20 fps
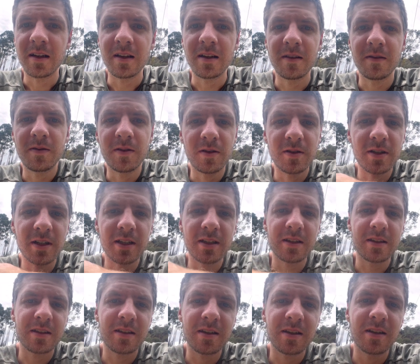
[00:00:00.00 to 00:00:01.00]
if you
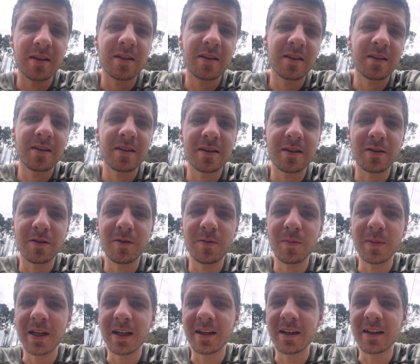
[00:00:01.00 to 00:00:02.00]
just don't
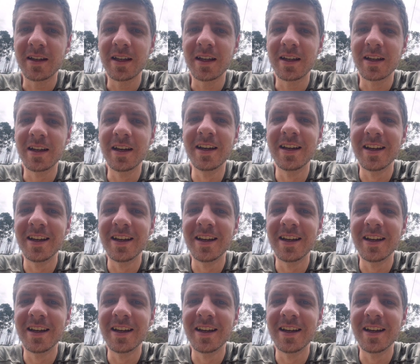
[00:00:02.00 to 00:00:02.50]
make a kick,